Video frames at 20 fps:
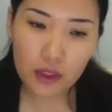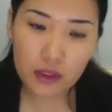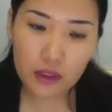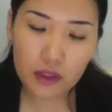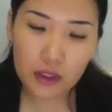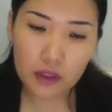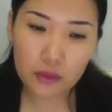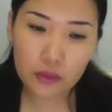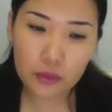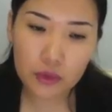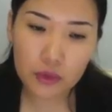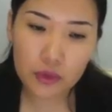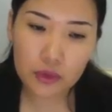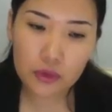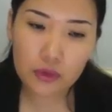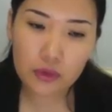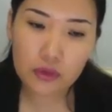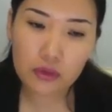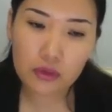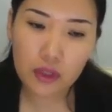Then we
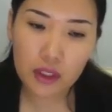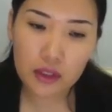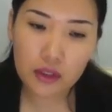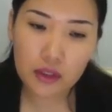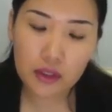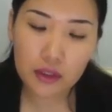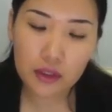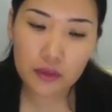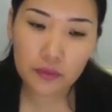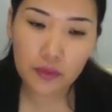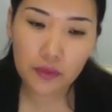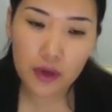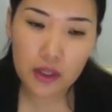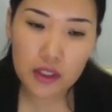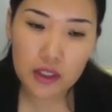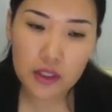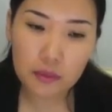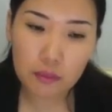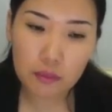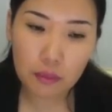should write the
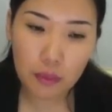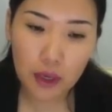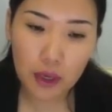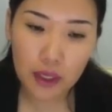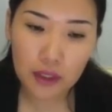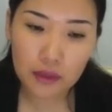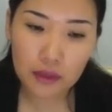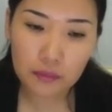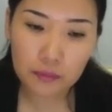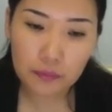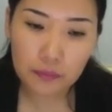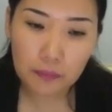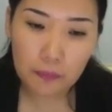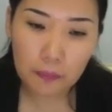function main,